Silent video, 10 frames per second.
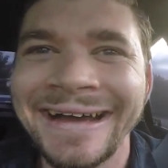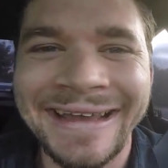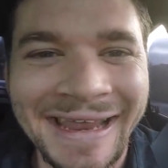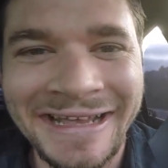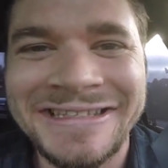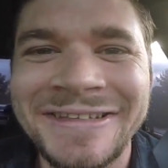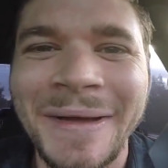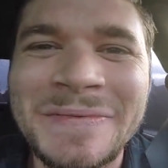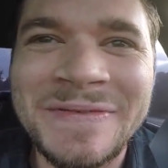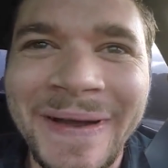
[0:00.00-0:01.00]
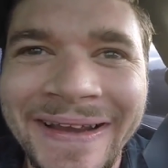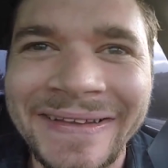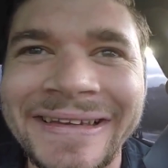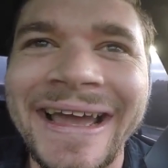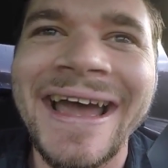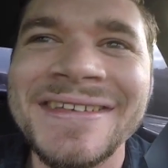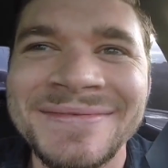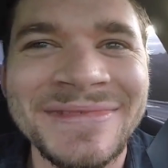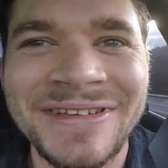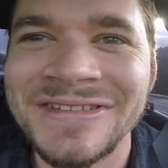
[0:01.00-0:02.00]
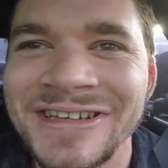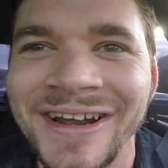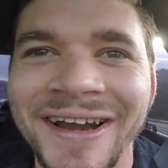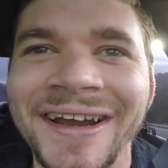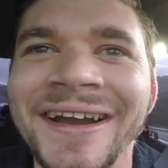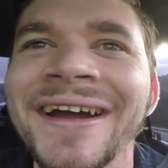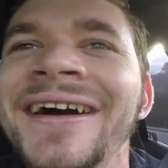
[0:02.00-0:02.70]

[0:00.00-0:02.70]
I can't stop smiling, guys, I'm so sorry.